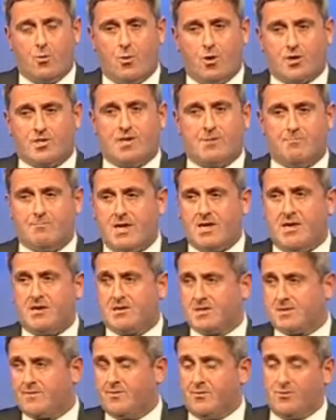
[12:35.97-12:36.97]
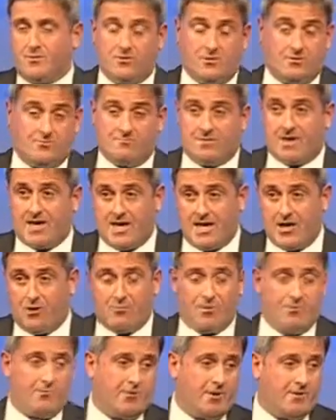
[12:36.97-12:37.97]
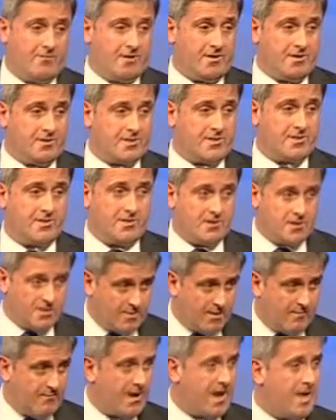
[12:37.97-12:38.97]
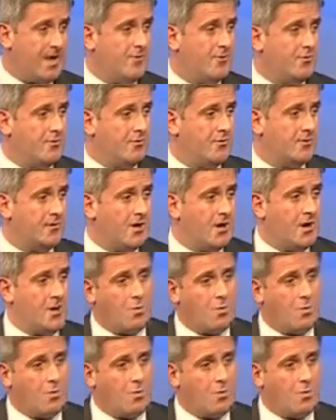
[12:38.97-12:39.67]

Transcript: what it means for Helmand Province to every neighbourhood.